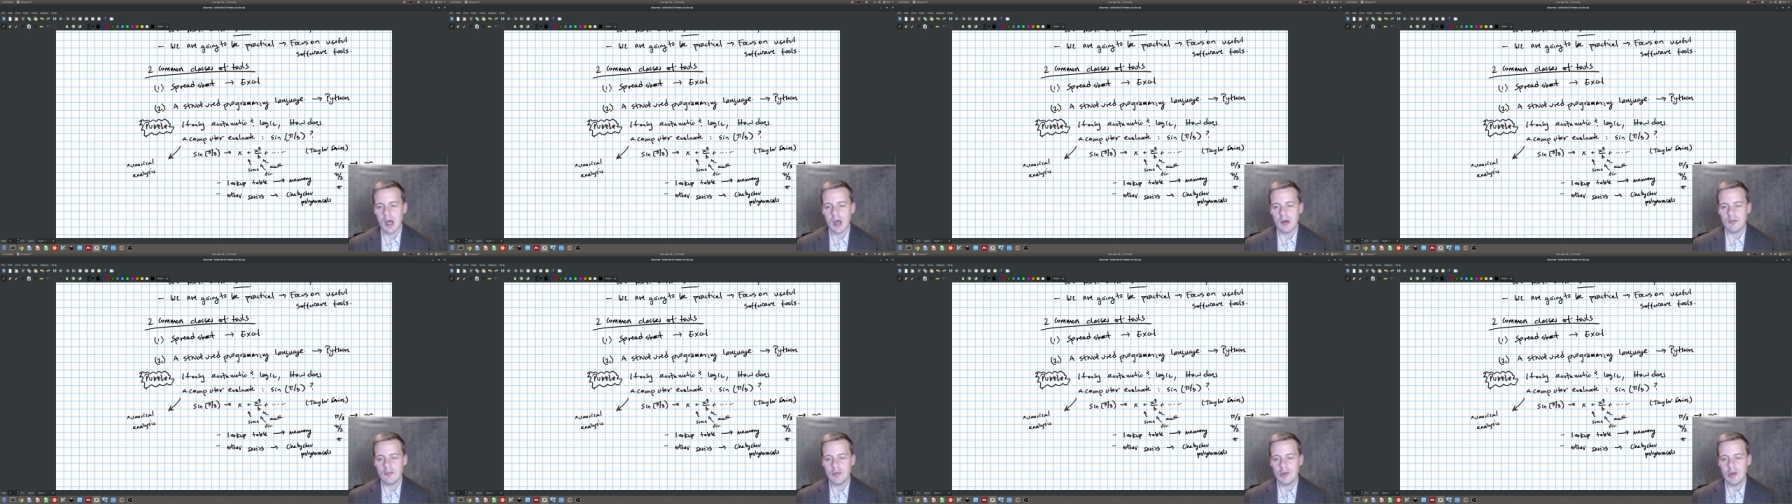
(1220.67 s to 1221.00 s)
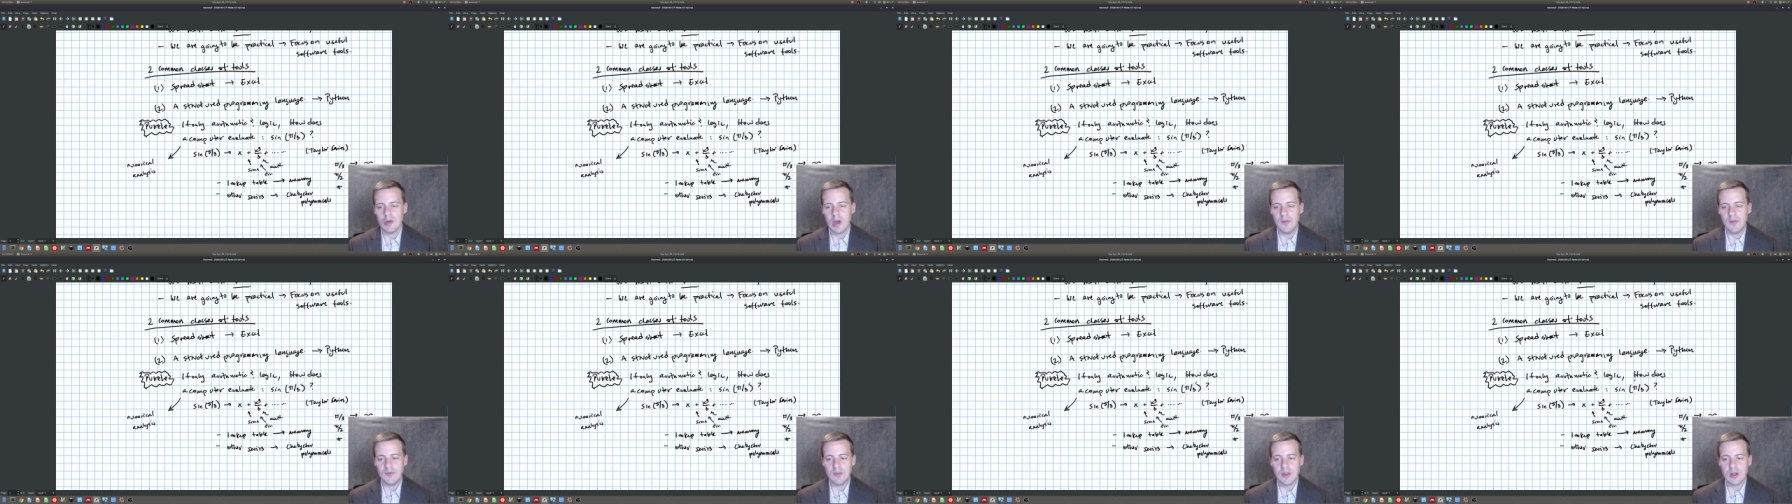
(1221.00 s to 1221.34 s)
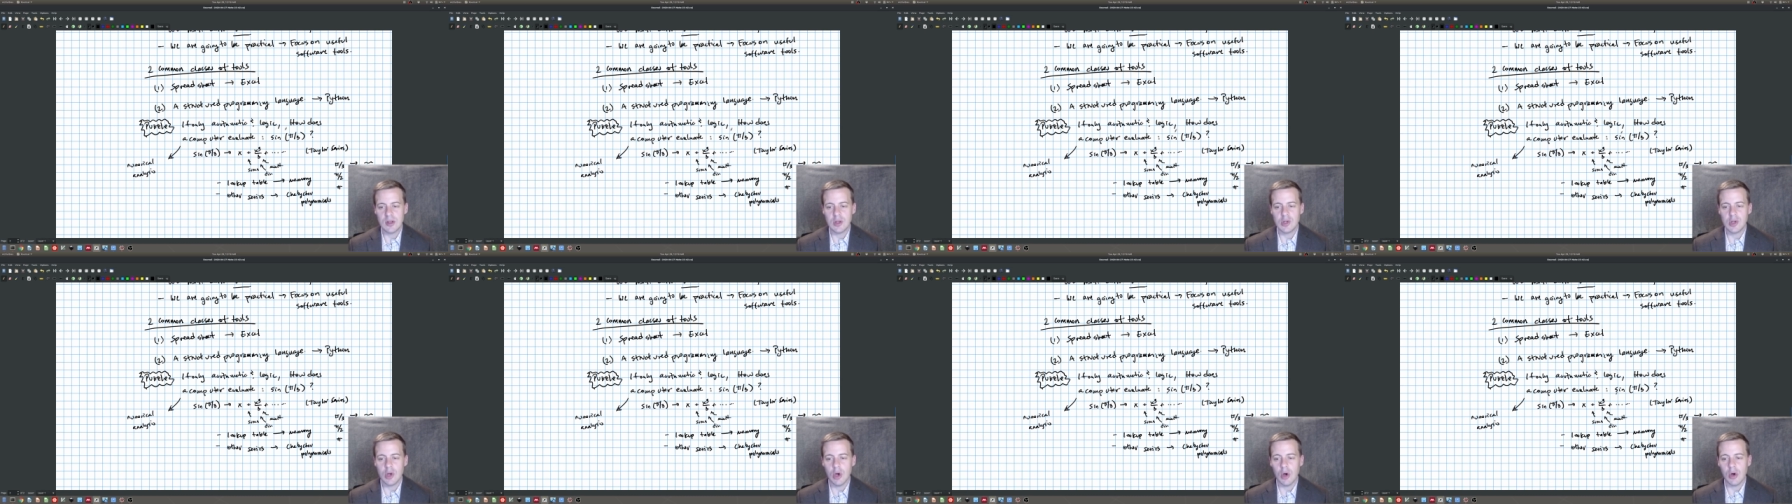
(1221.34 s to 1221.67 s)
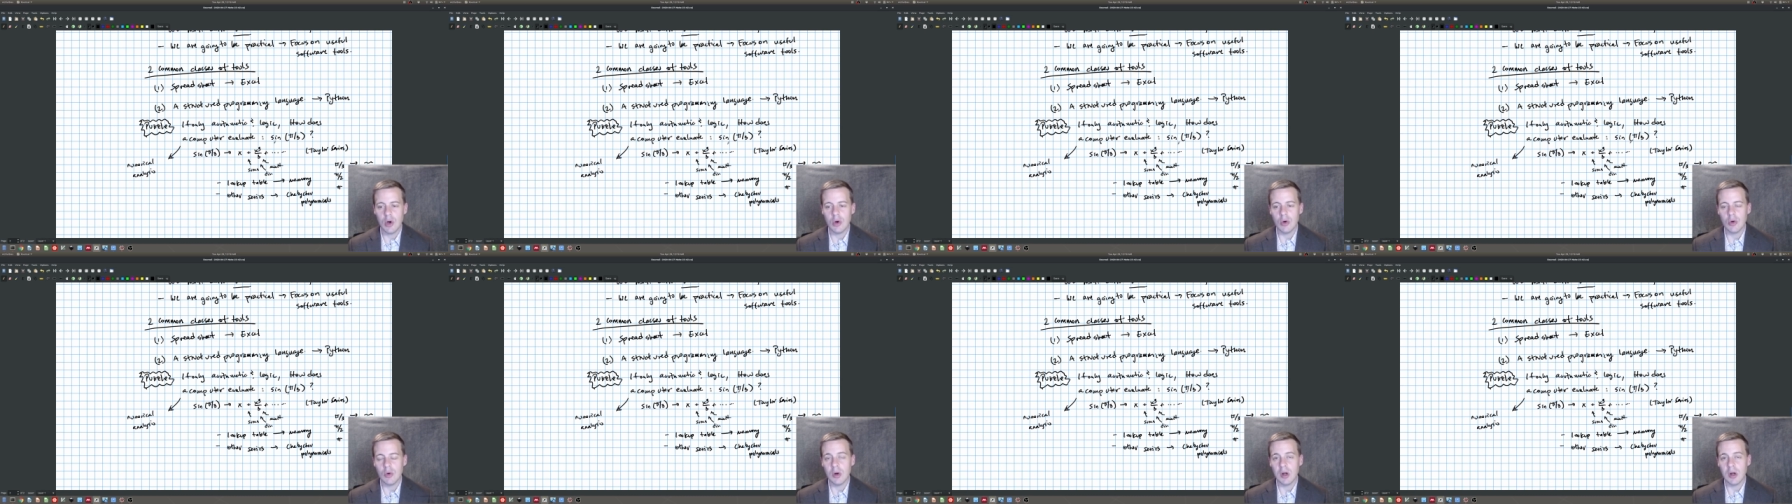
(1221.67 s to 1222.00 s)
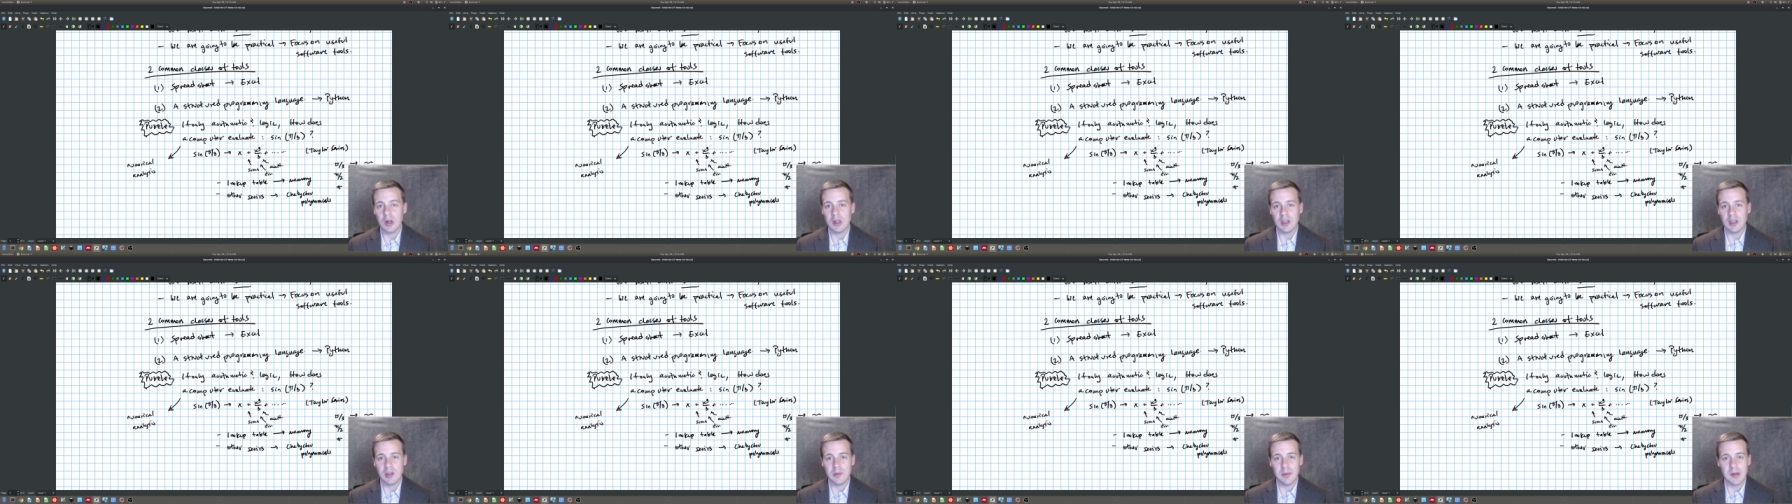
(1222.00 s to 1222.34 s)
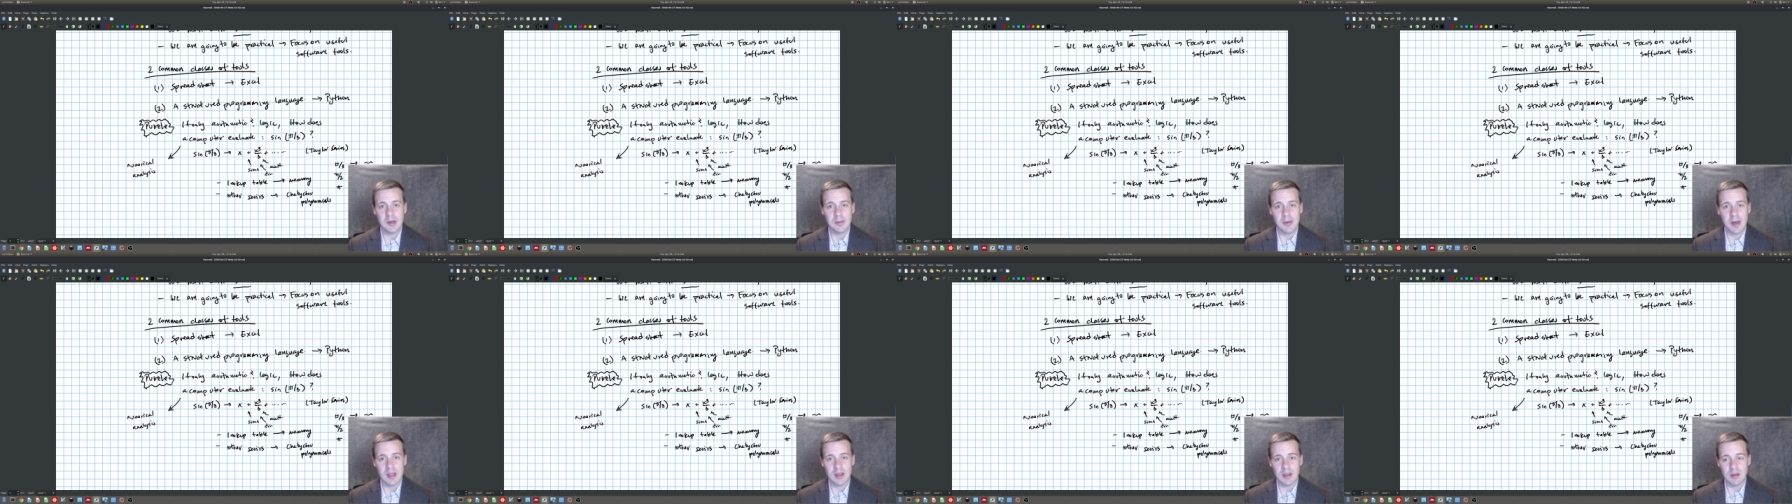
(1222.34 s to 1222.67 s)
you have to know a little bit
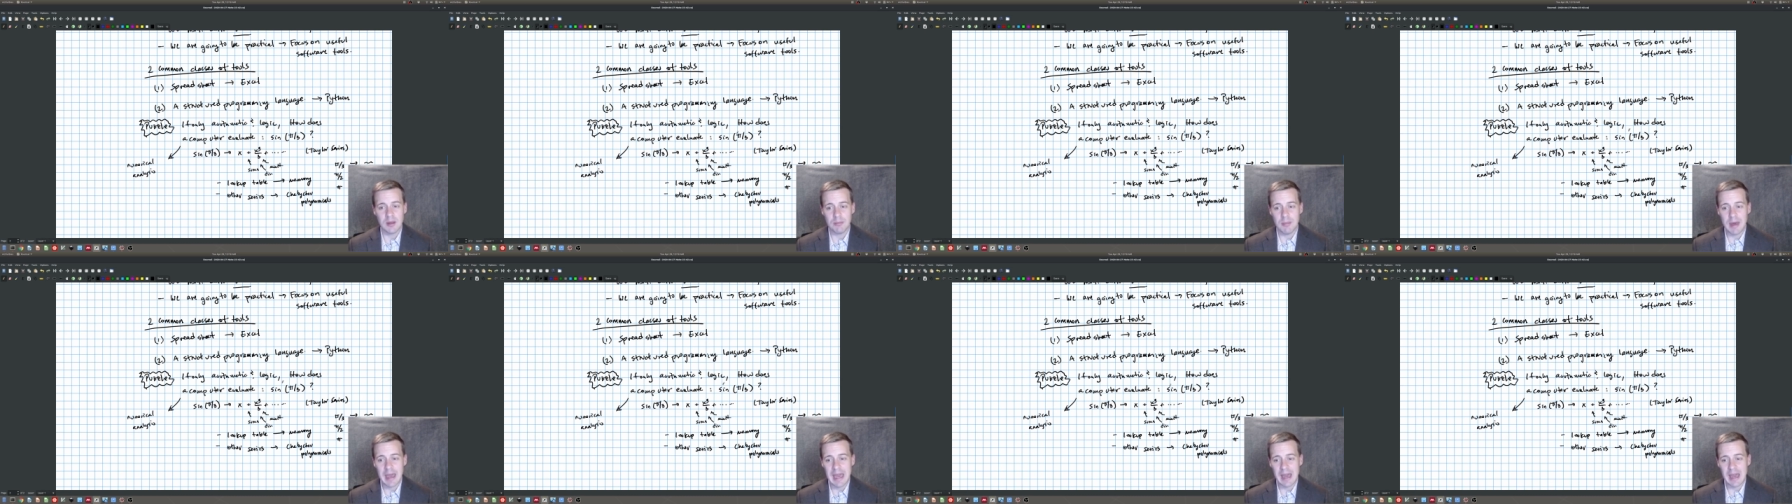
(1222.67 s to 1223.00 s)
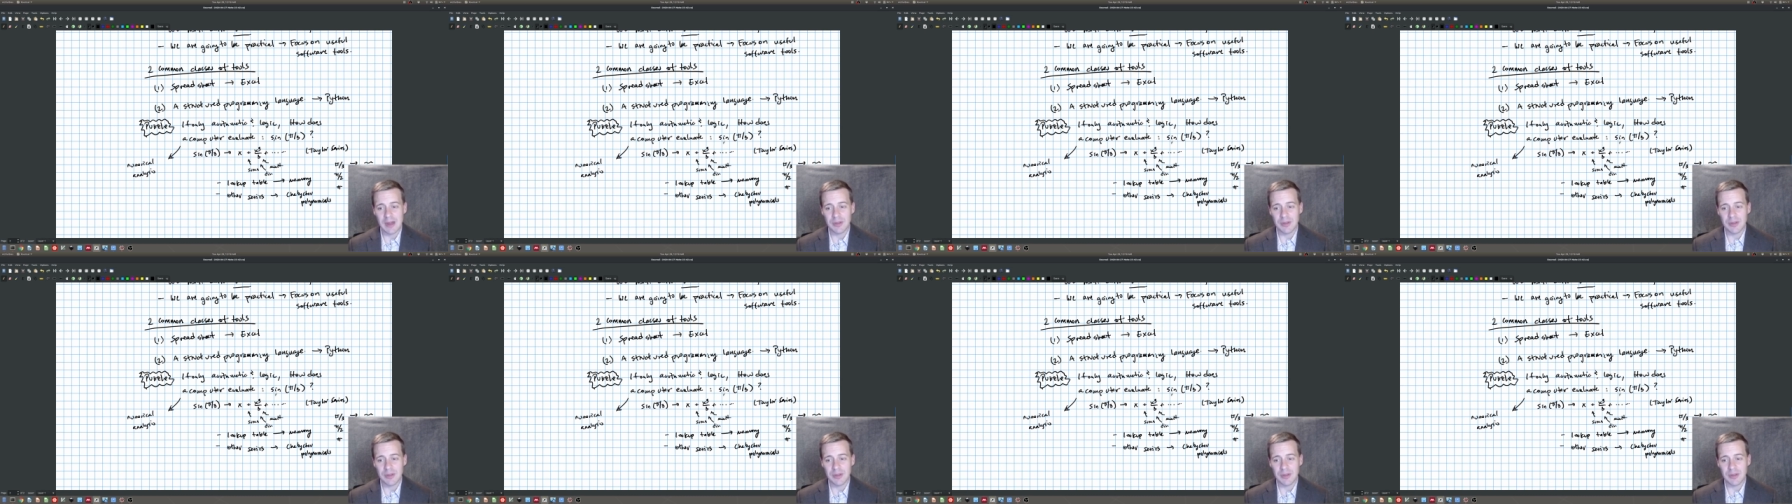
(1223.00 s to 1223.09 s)
about the math.